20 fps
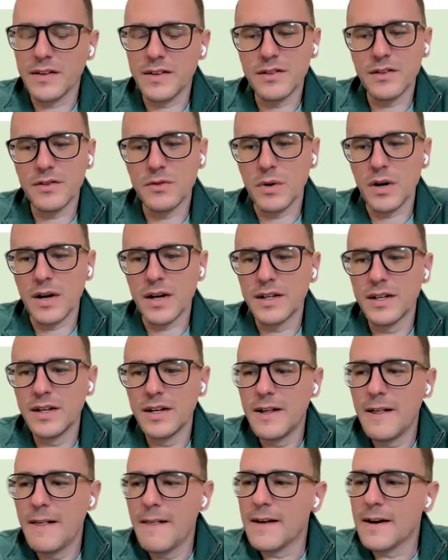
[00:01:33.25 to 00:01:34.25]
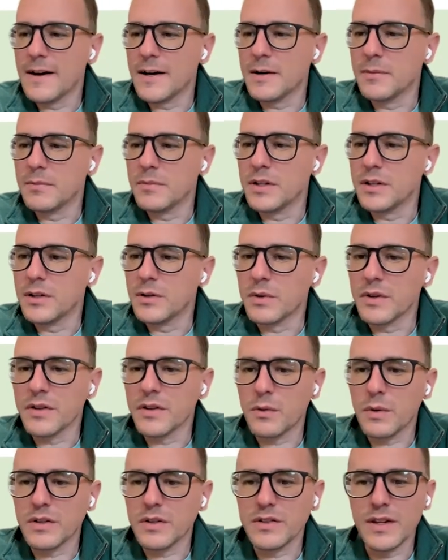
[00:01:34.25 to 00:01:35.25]
And this is where I deal with
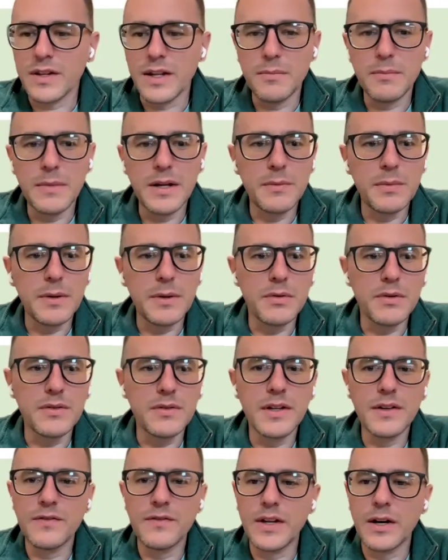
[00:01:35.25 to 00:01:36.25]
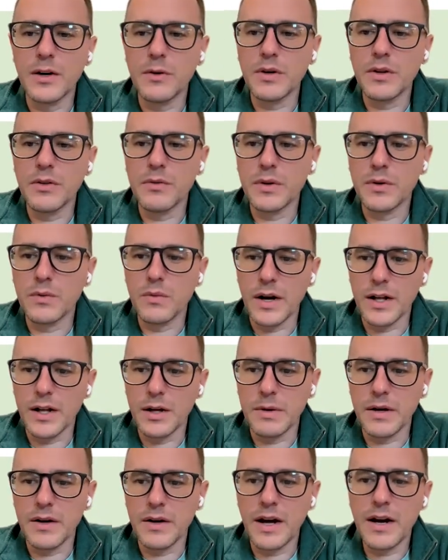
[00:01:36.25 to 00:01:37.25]
the question that many people have dealt with when
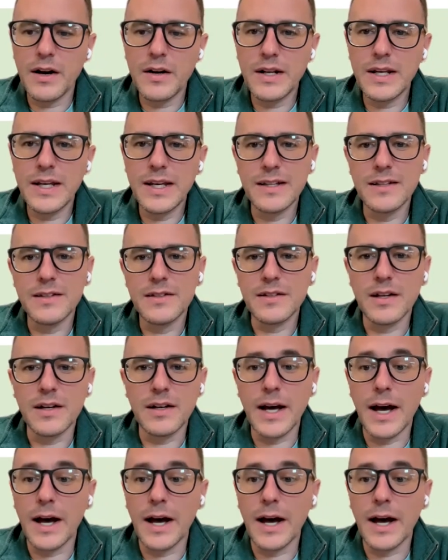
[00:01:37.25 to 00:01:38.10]
writing about irony is